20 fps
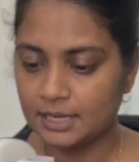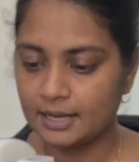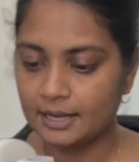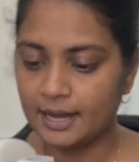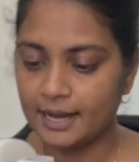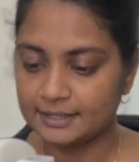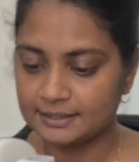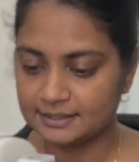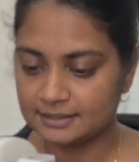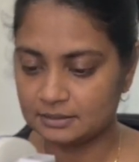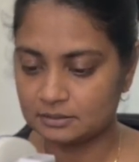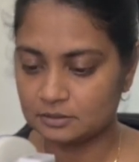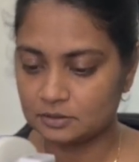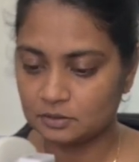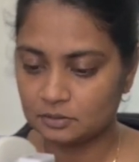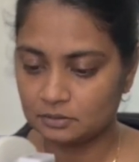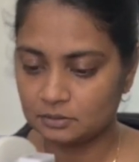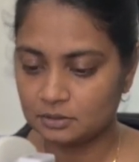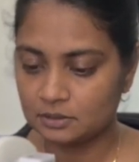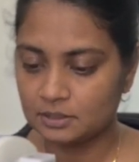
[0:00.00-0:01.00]
I
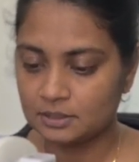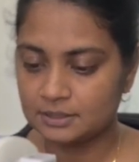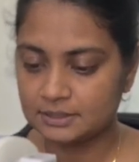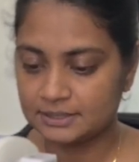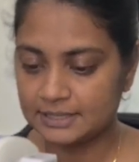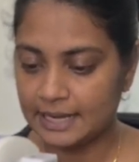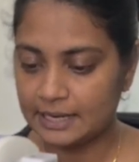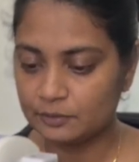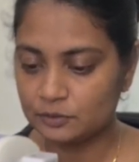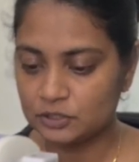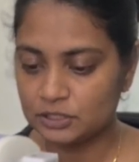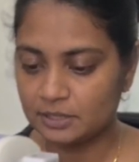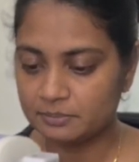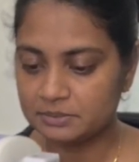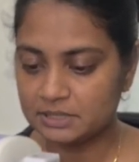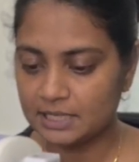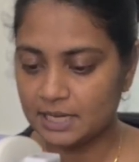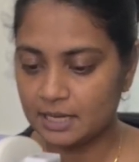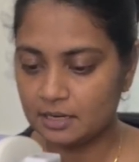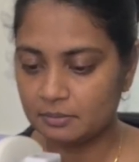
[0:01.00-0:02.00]
sandwiched them
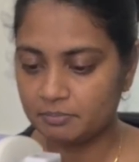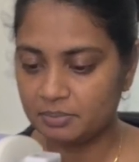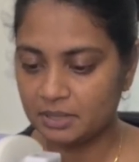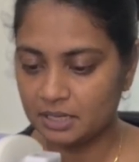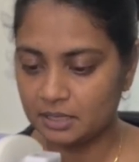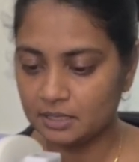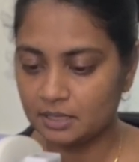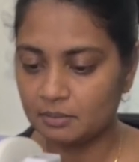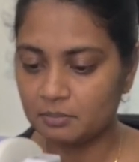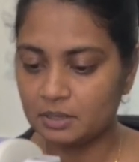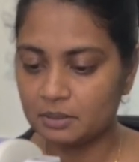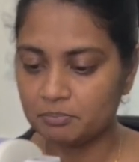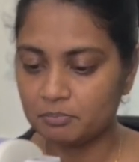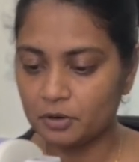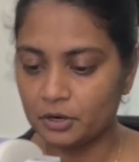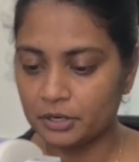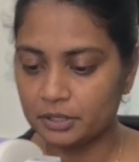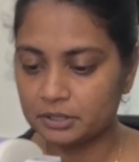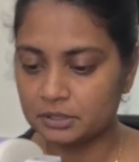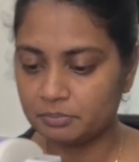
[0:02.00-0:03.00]
together, pinned them, and
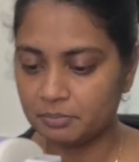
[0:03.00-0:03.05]
marked